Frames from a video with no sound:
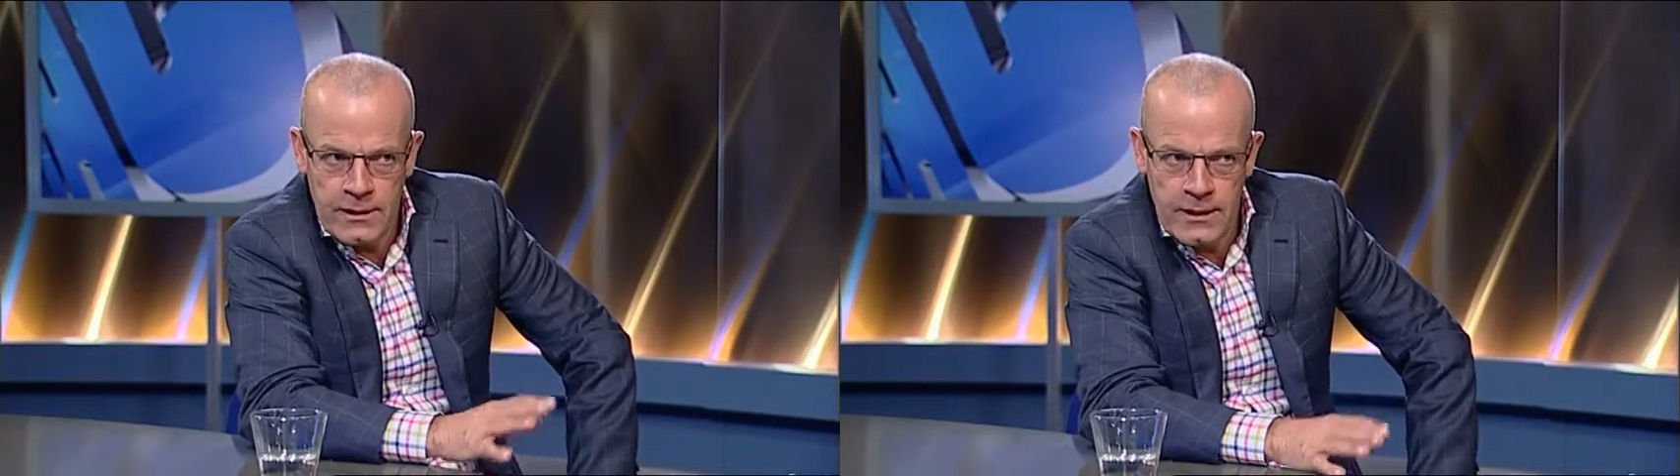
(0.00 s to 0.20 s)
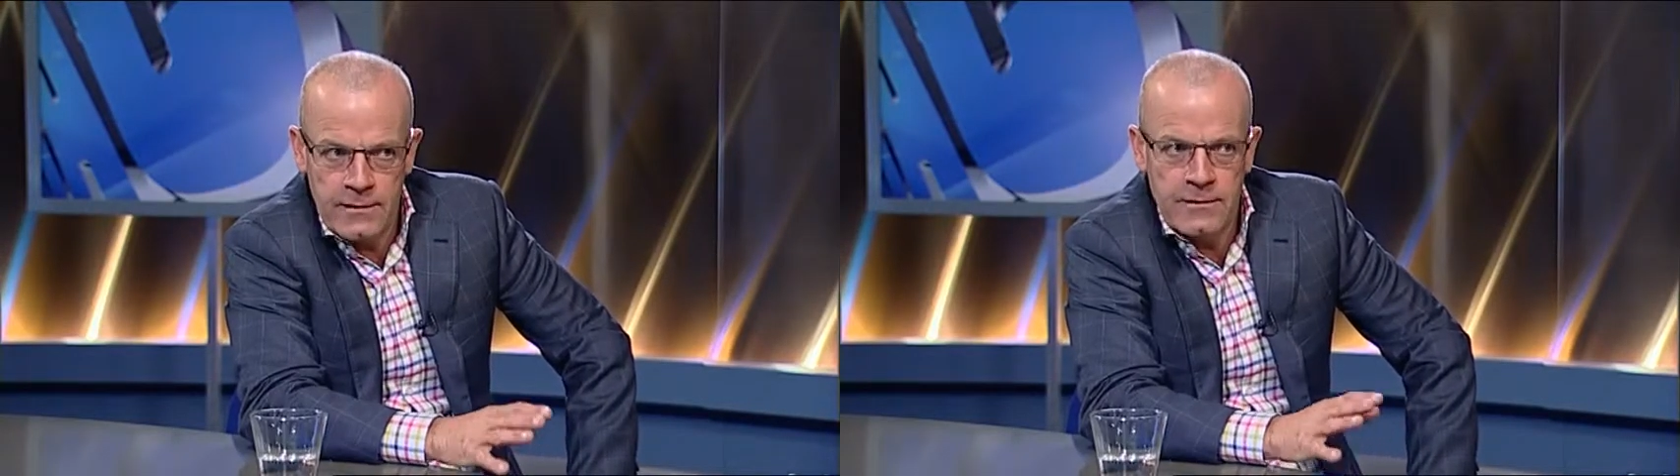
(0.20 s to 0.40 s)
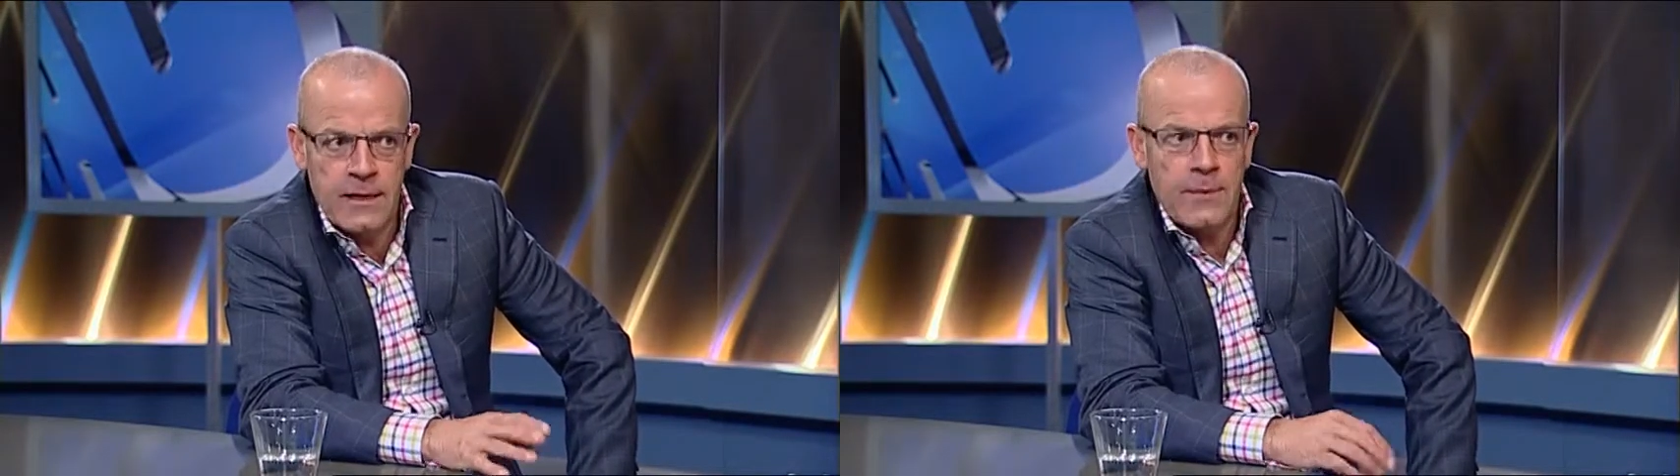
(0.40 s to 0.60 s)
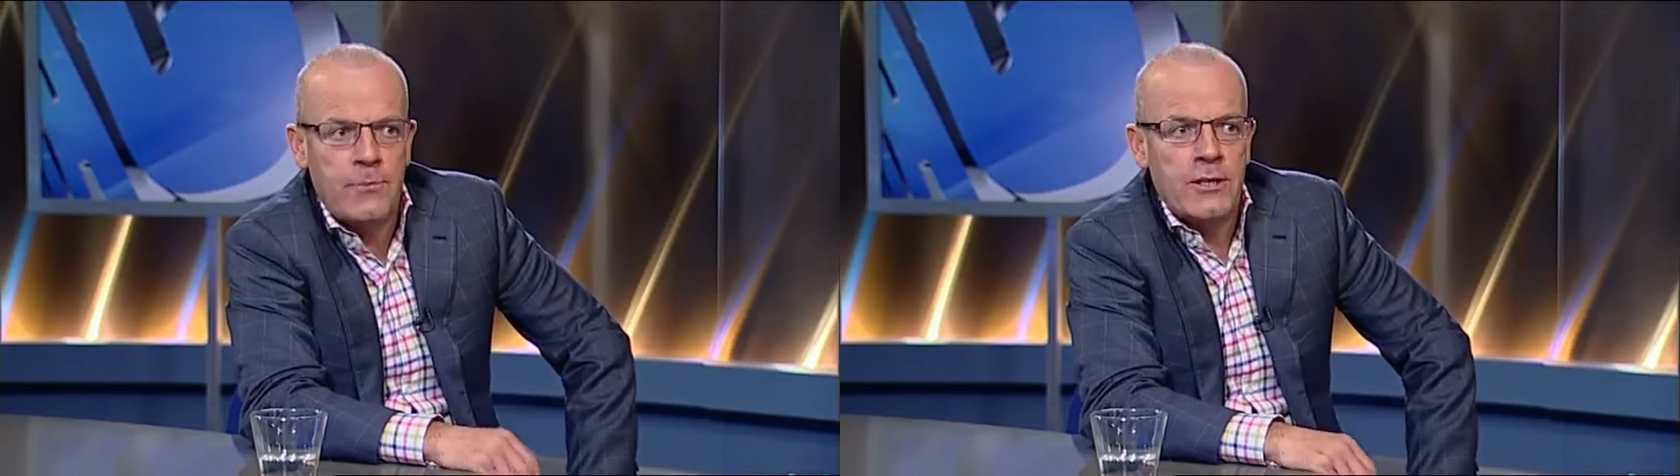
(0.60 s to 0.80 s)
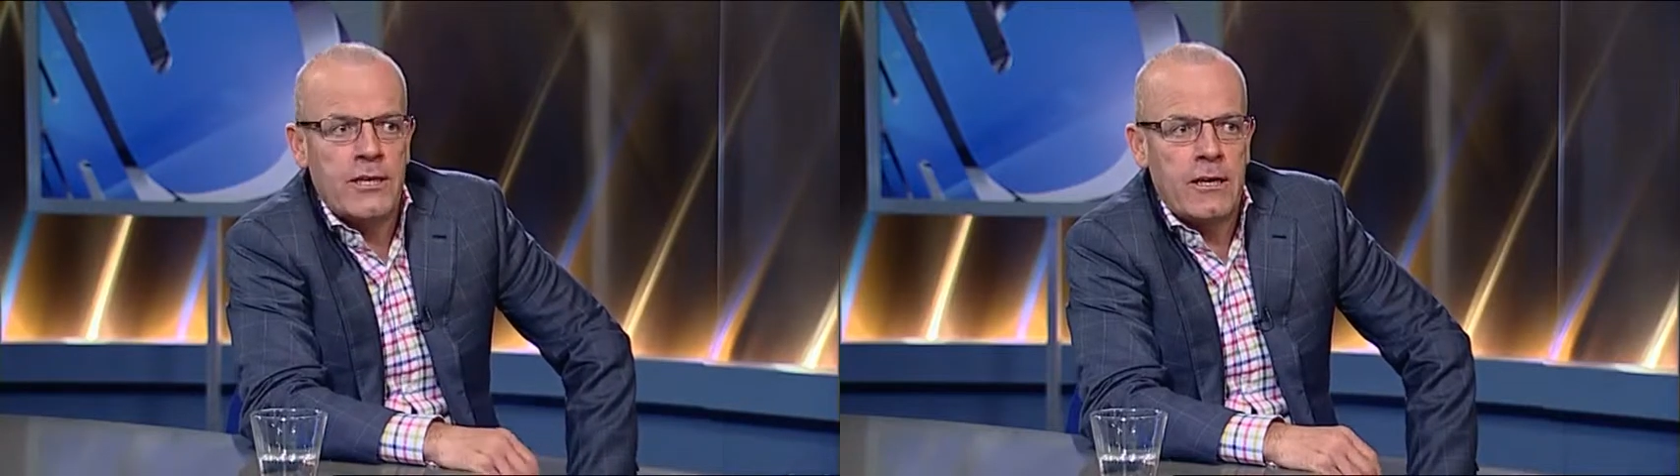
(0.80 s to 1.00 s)
did that
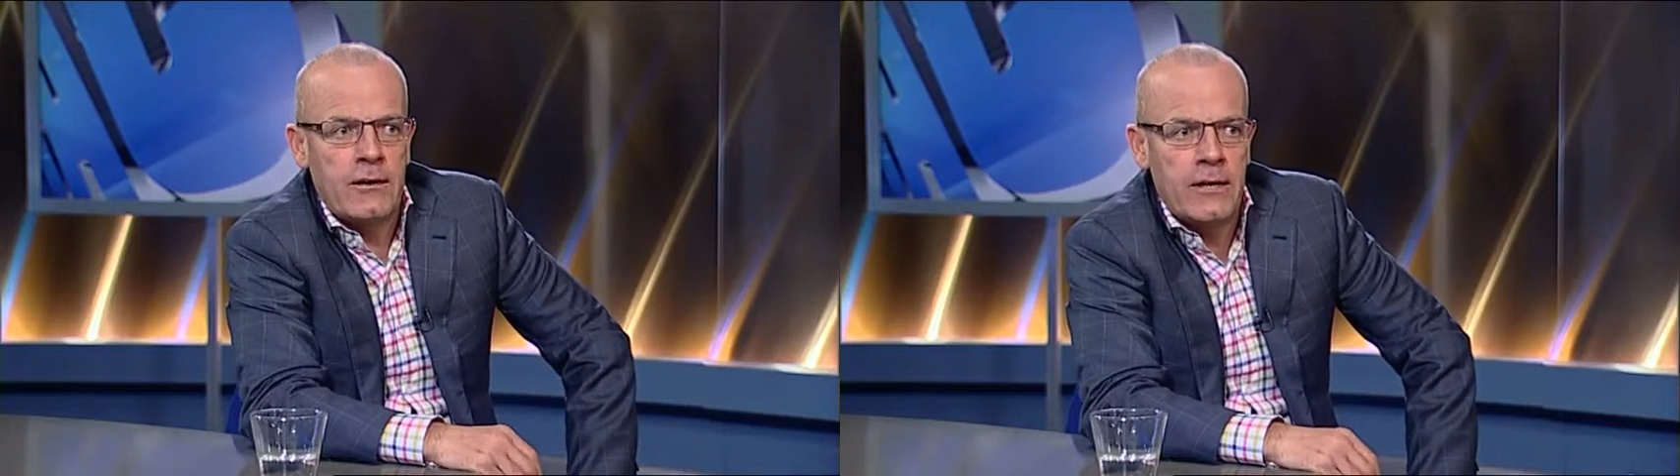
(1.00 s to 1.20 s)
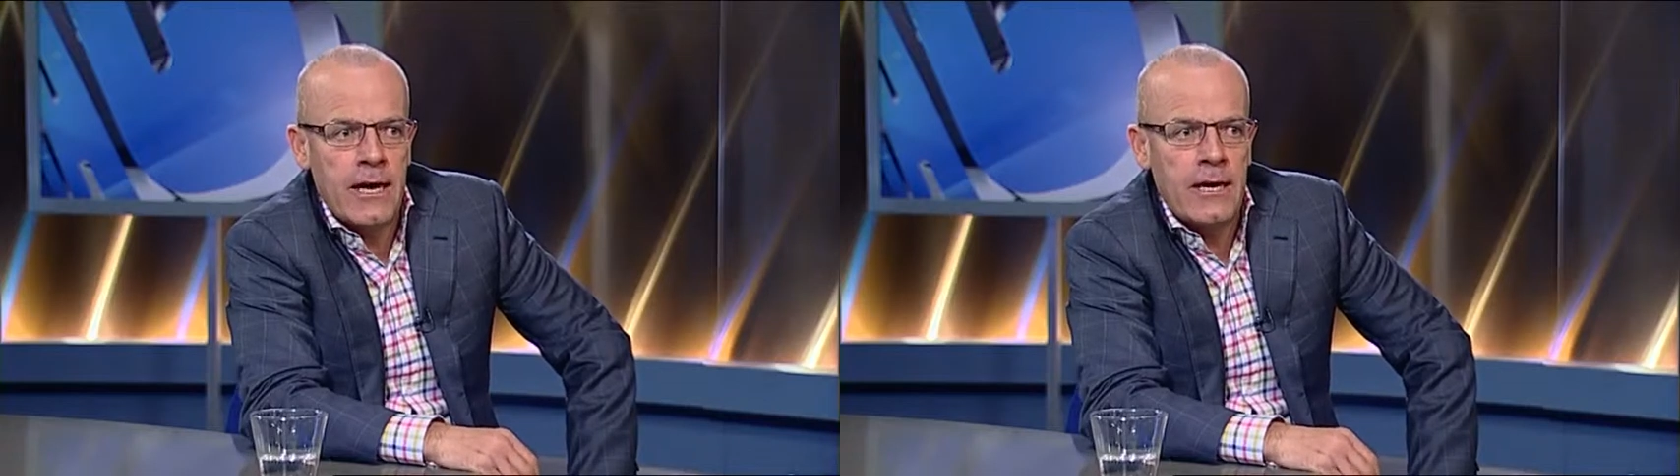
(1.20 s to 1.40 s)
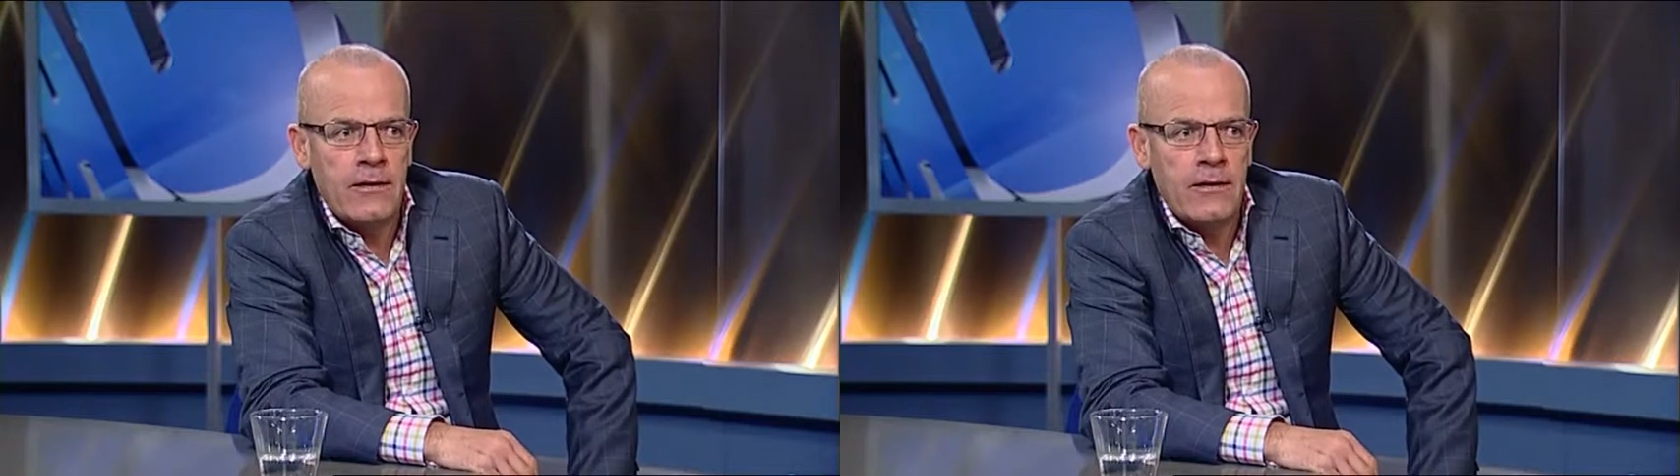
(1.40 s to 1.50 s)
particular day,